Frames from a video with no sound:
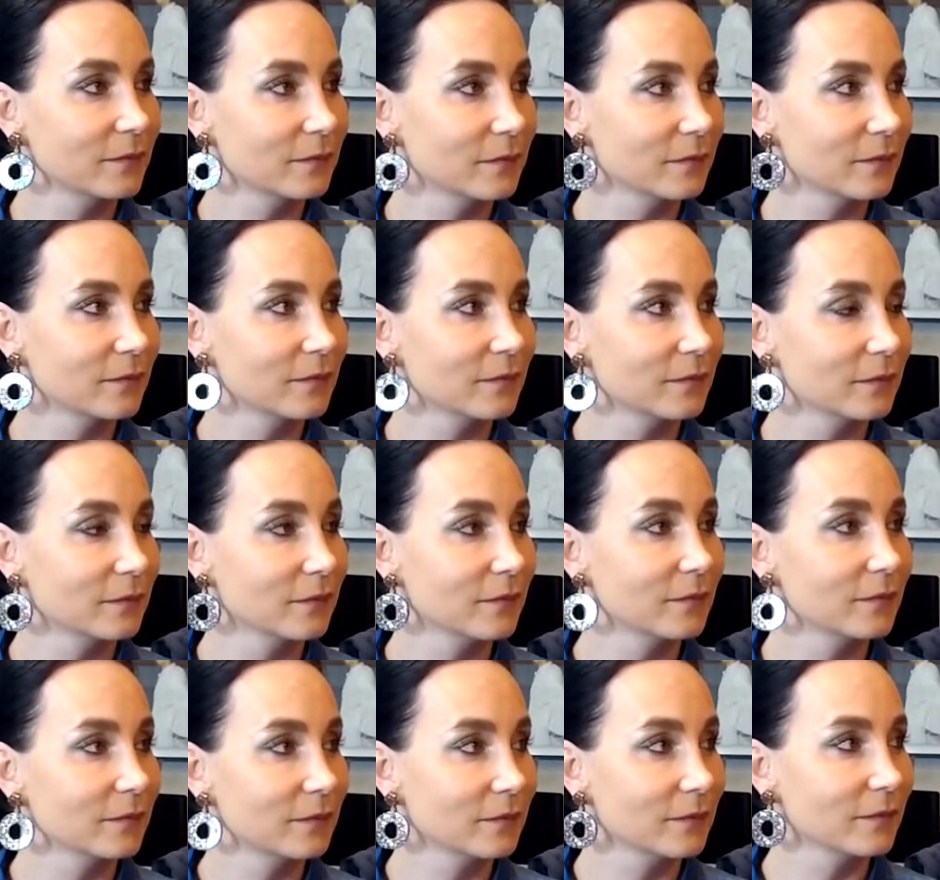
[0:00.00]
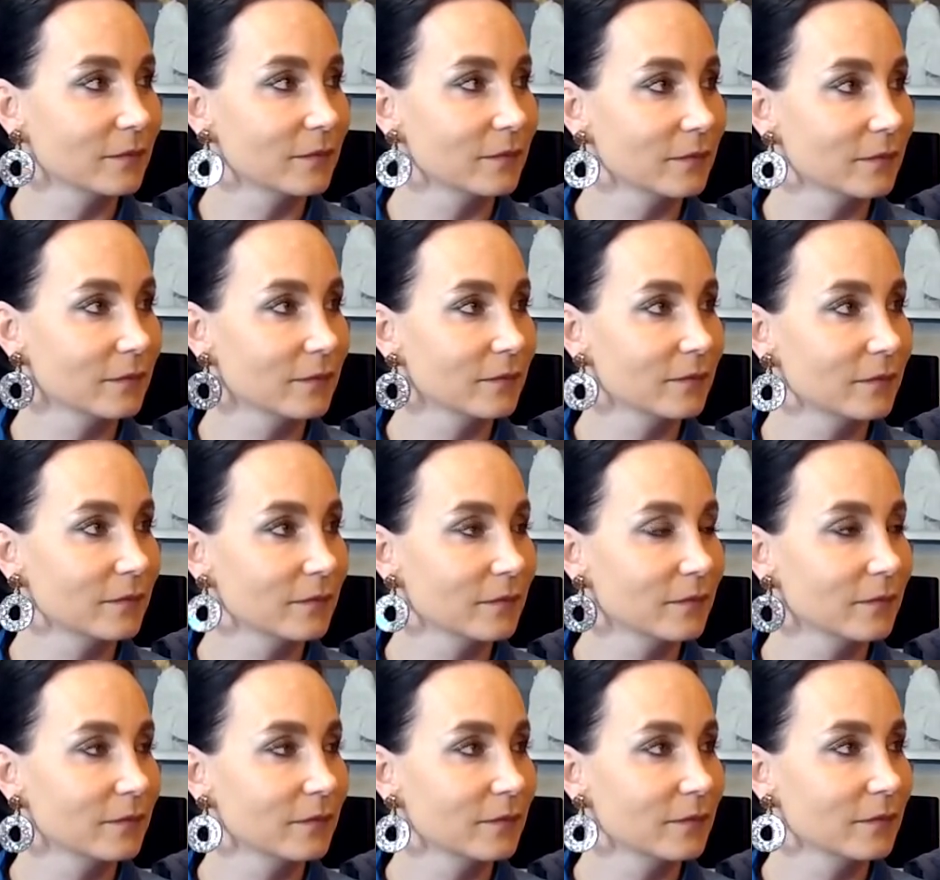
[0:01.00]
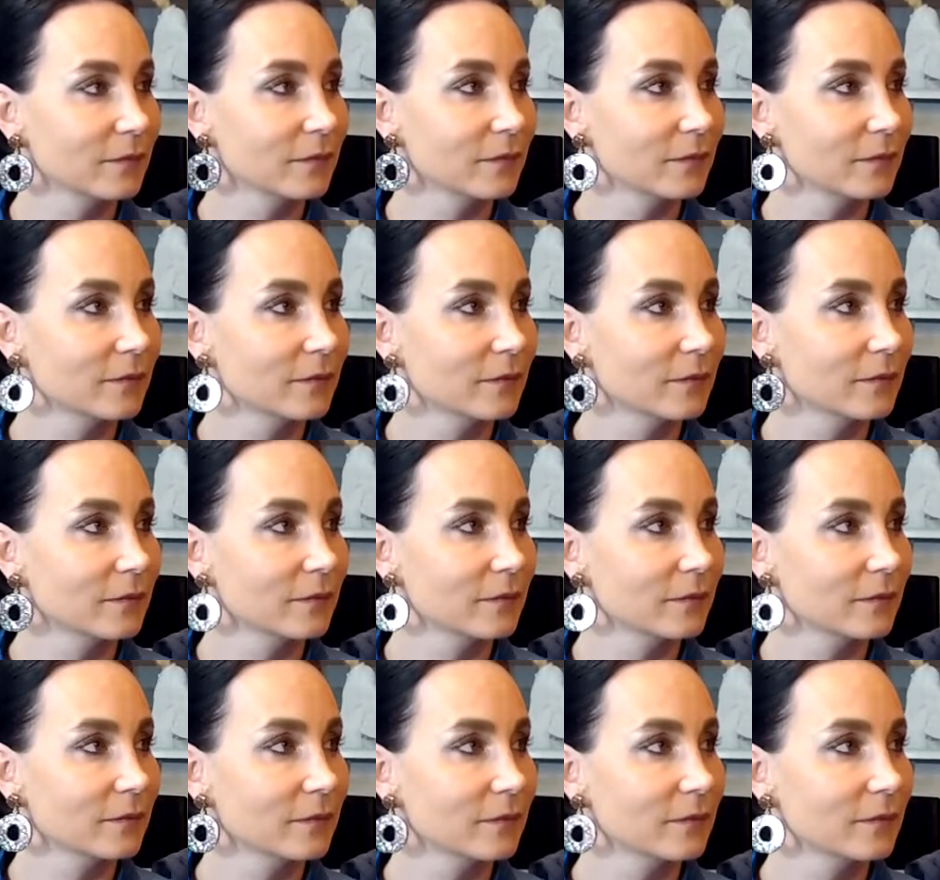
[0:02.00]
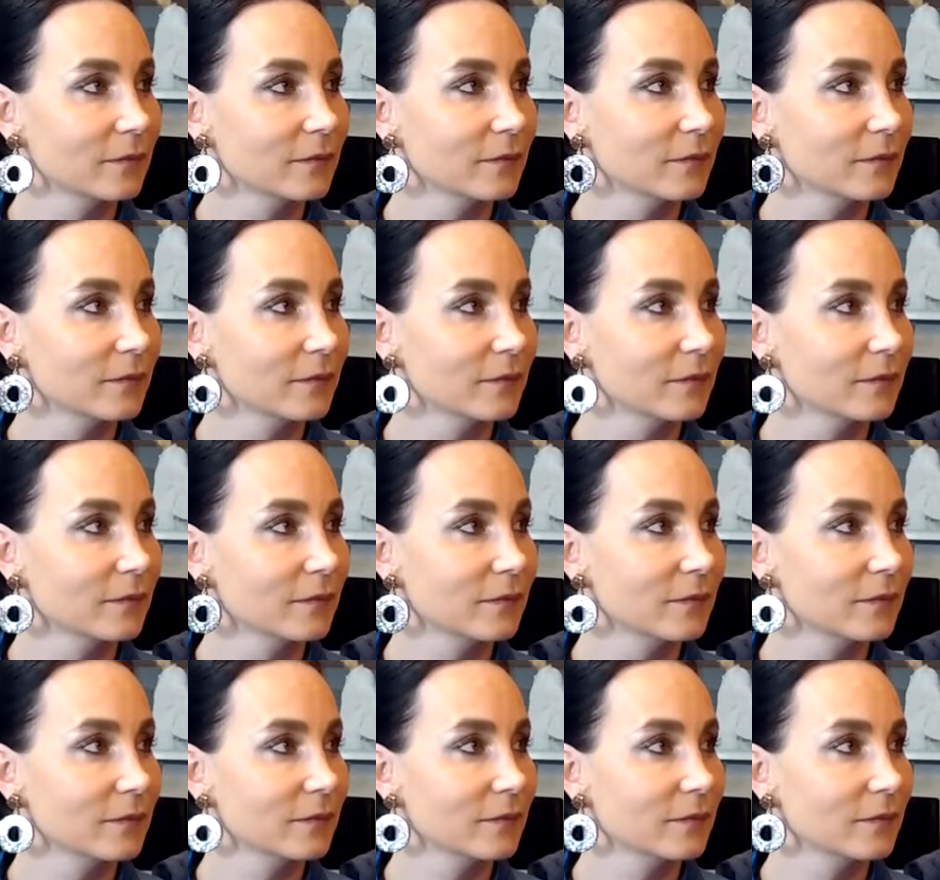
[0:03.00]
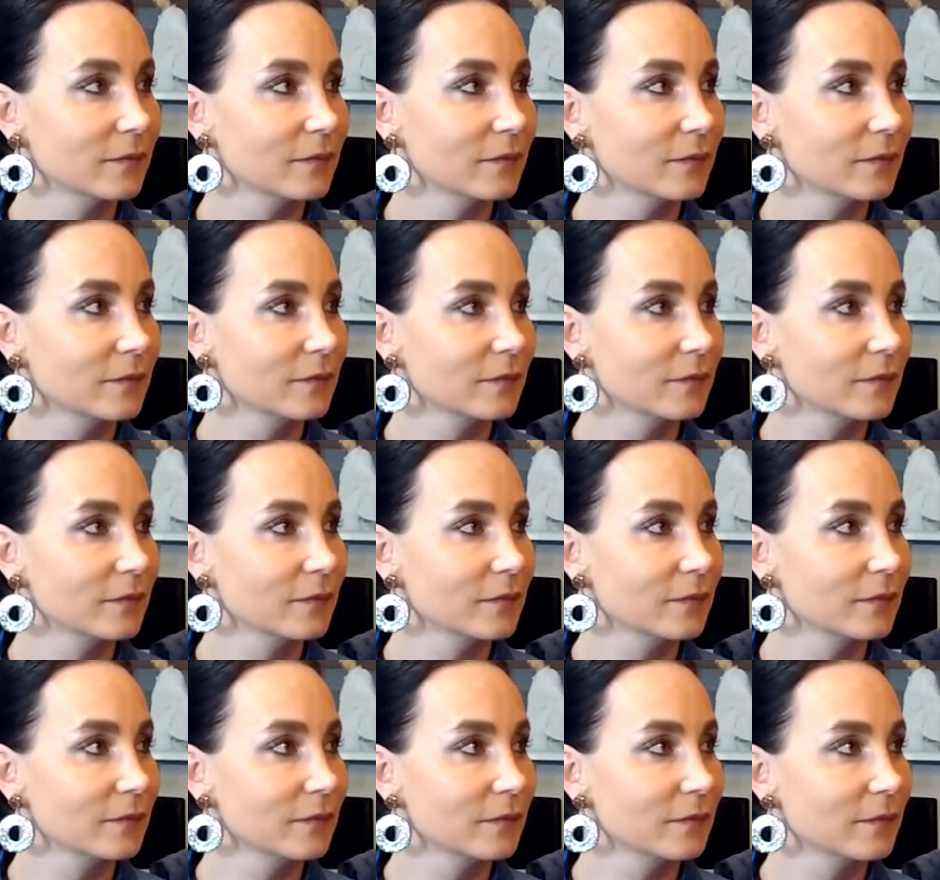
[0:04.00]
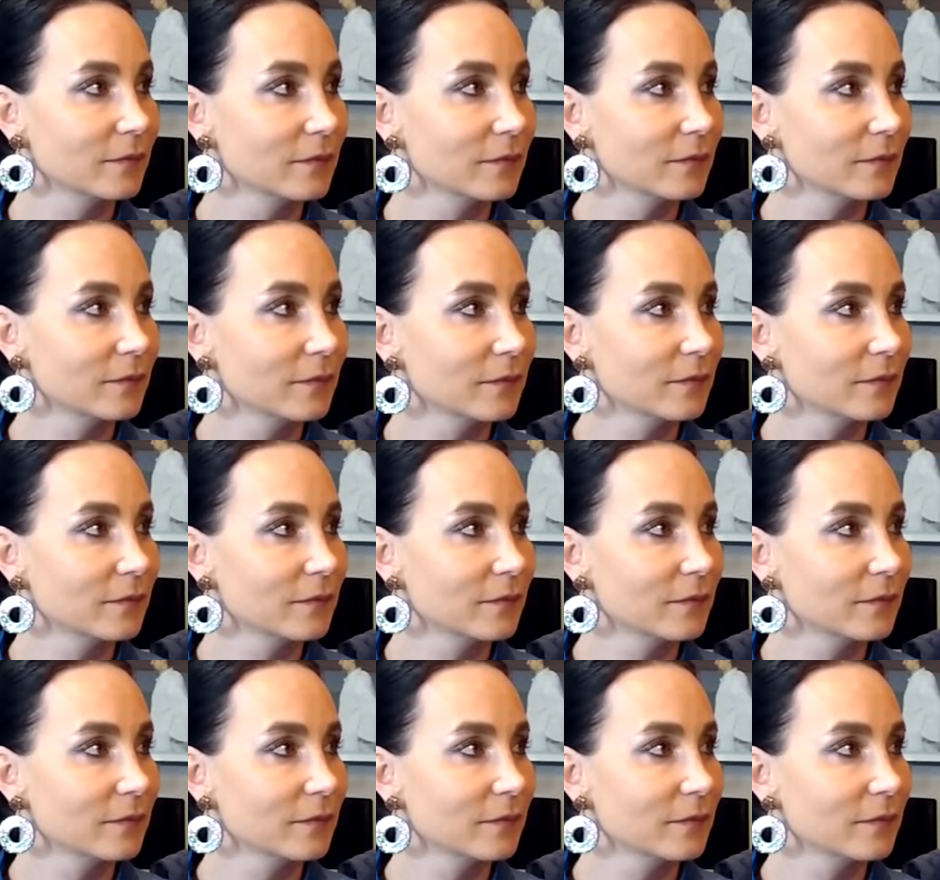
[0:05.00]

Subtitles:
The person shown says nothing.